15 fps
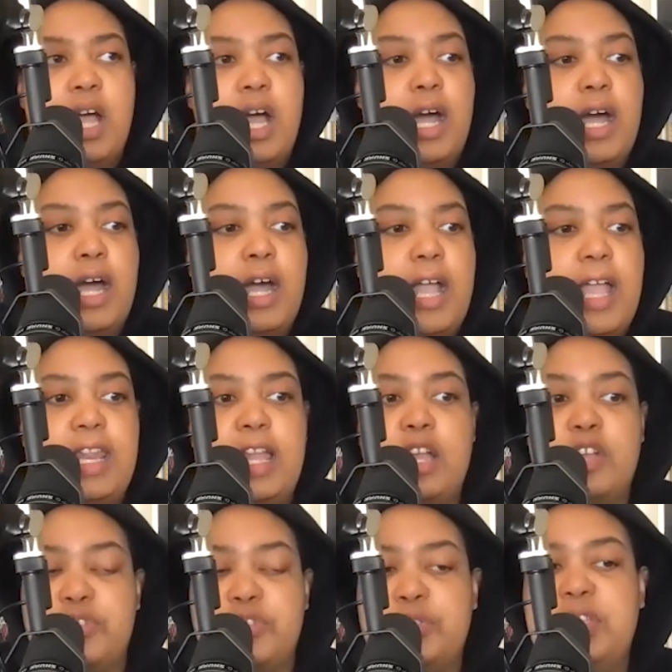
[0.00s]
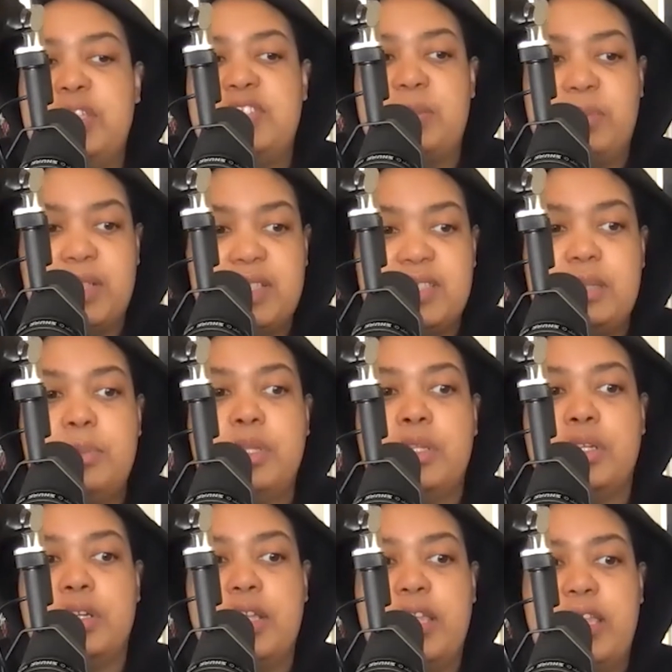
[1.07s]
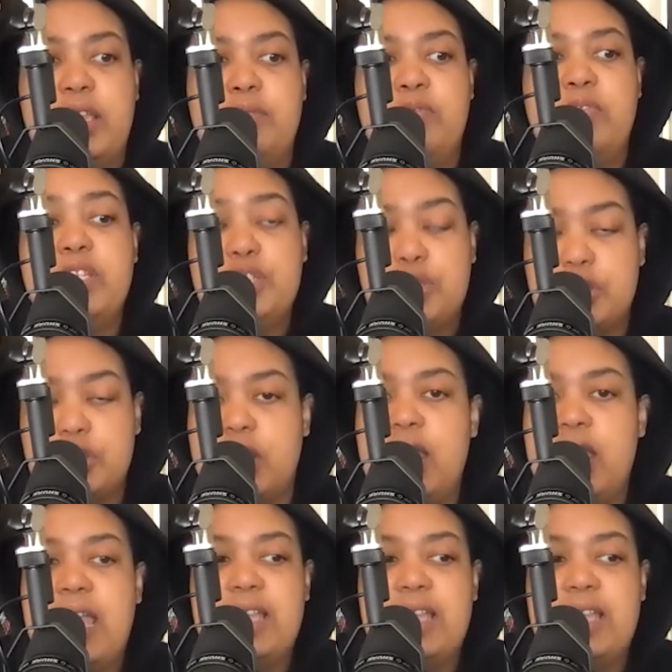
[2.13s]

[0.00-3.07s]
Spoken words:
And I also did something similar in venture.